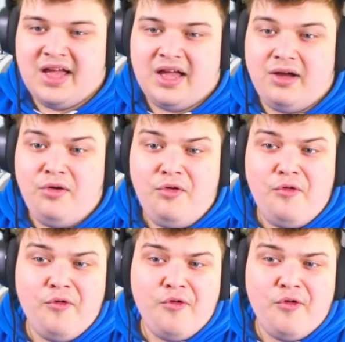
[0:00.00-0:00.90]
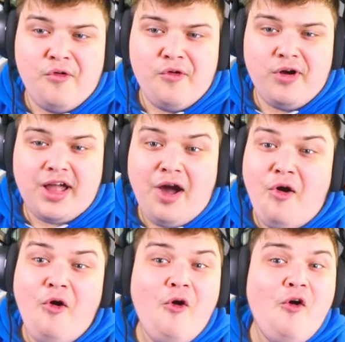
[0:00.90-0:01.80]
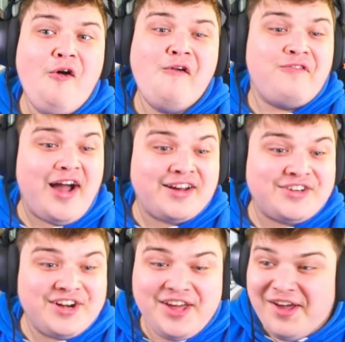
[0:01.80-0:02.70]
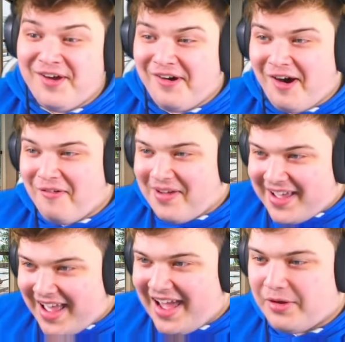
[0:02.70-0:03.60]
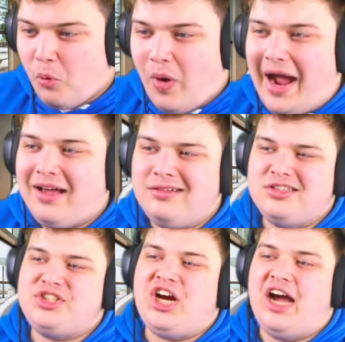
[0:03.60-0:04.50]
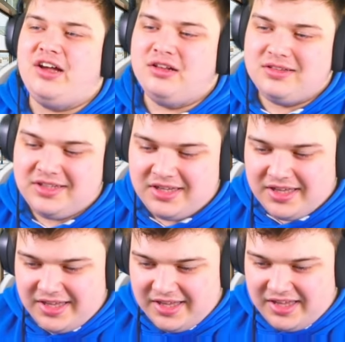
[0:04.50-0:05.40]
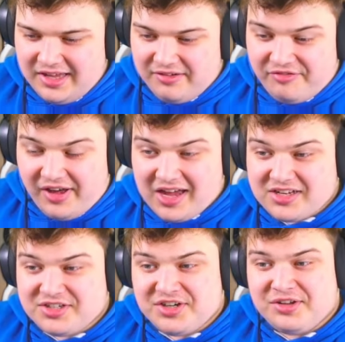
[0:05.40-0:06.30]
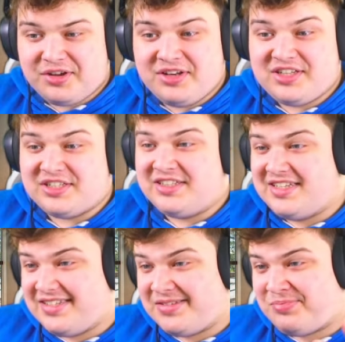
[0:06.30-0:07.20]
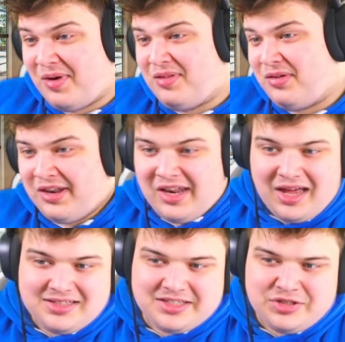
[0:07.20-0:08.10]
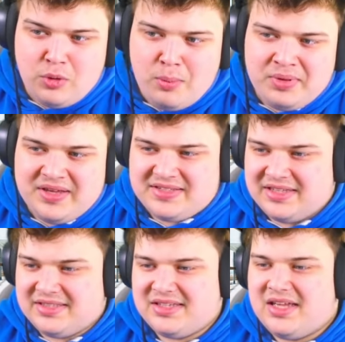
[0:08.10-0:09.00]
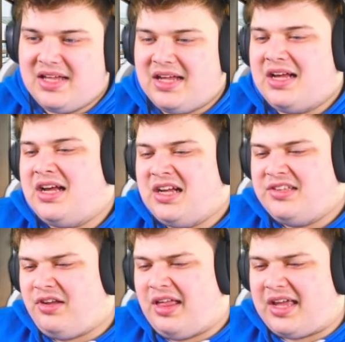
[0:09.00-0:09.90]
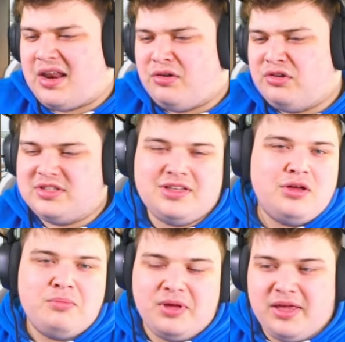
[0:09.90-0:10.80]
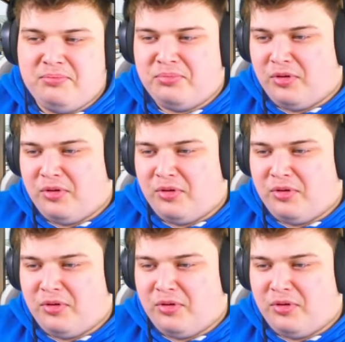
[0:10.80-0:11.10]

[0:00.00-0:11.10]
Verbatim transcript: Oh, okay. Oh, factory new. Okay, the wild child in factory new condition. This is probably one of the nicest UMP skins. Not like anyone uses the UMP, but